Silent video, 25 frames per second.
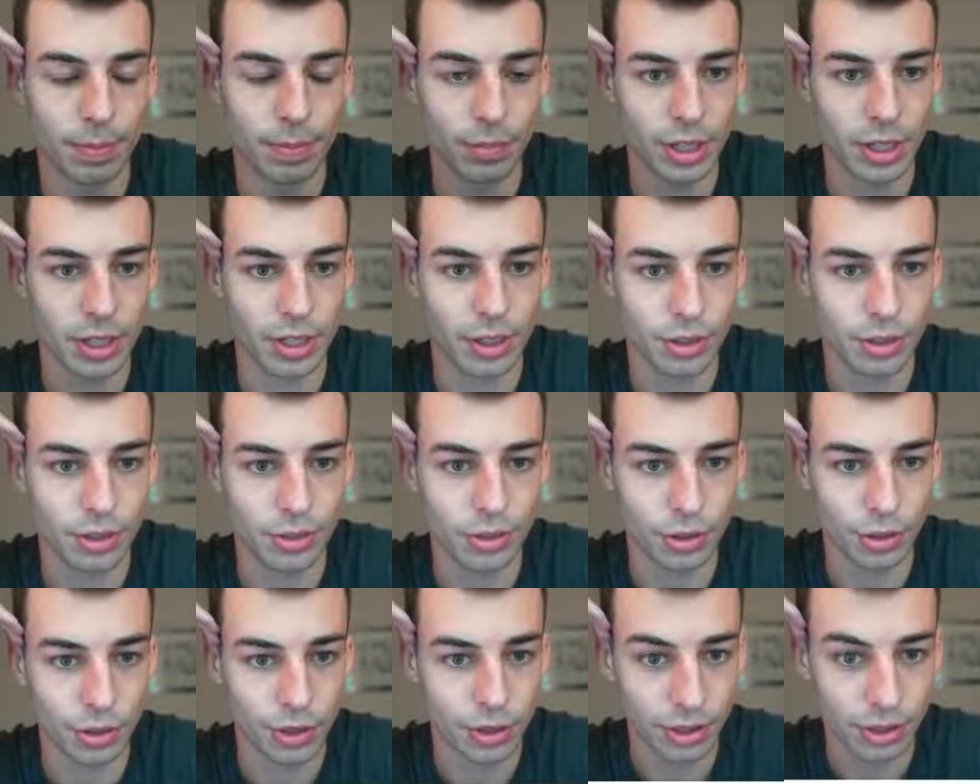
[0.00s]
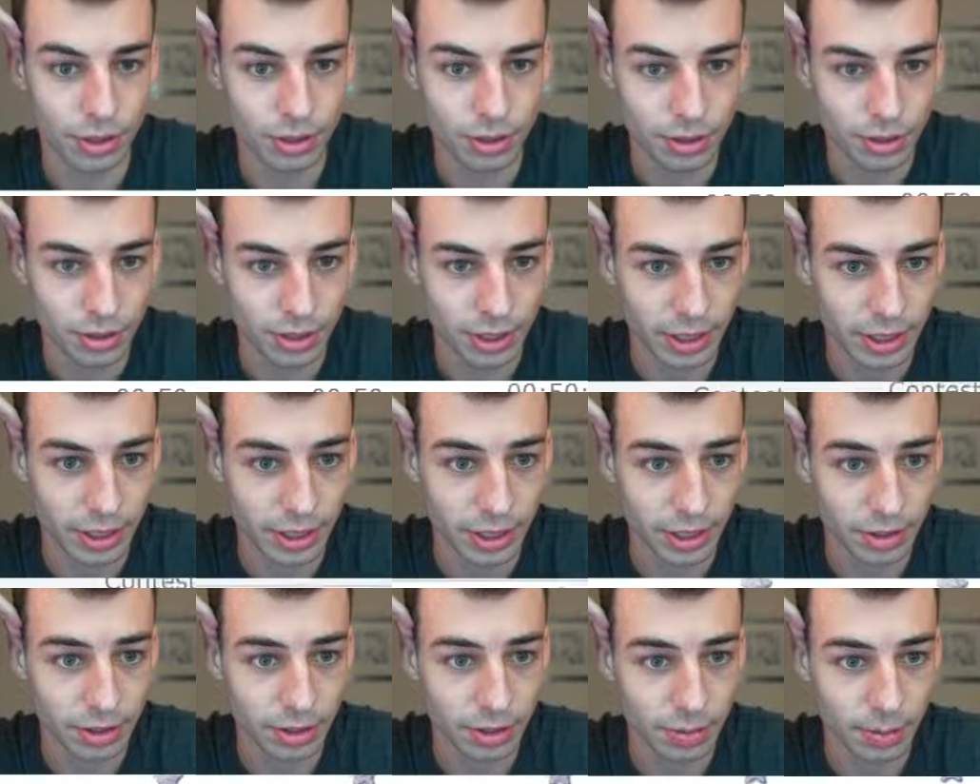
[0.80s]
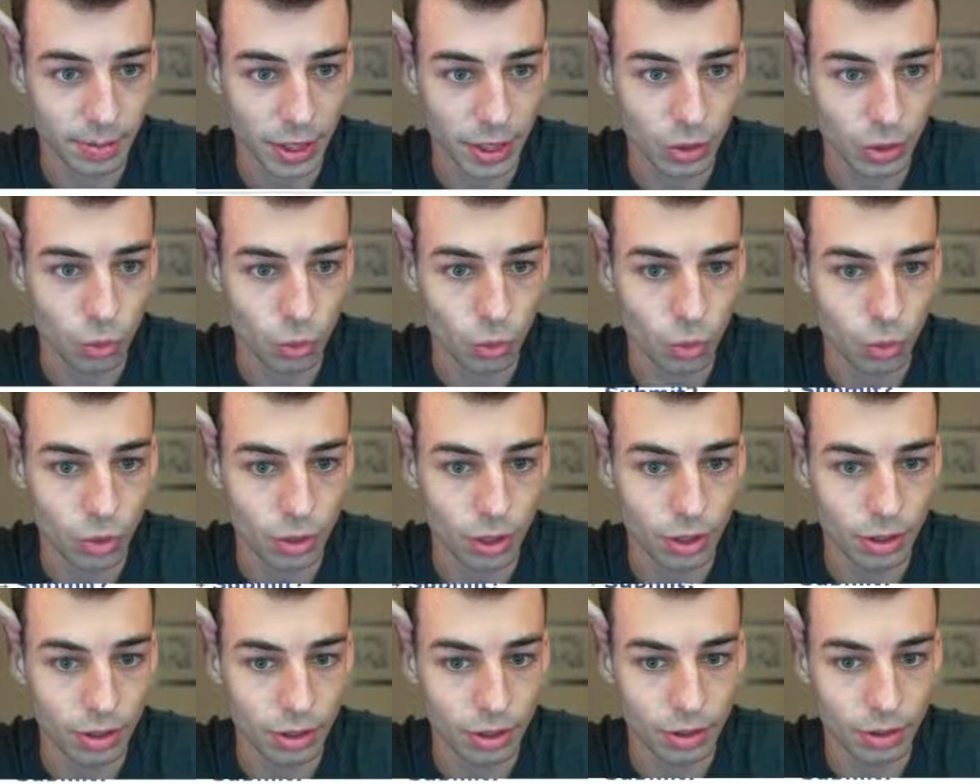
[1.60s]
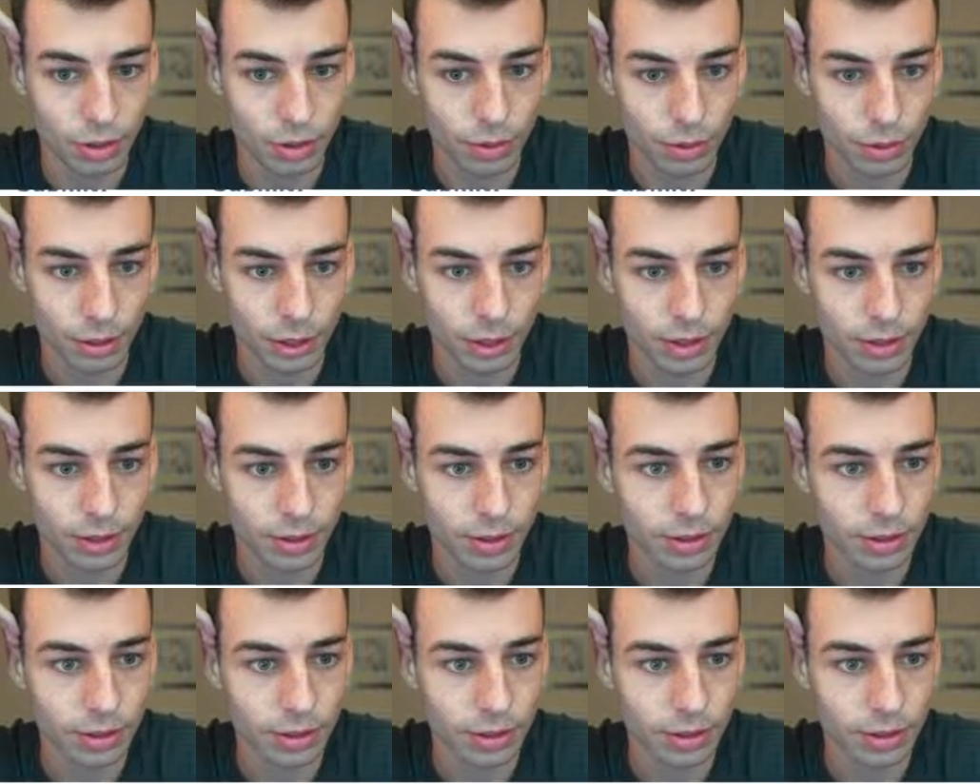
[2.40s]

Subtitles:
Yeah, these are indexed by 1, right?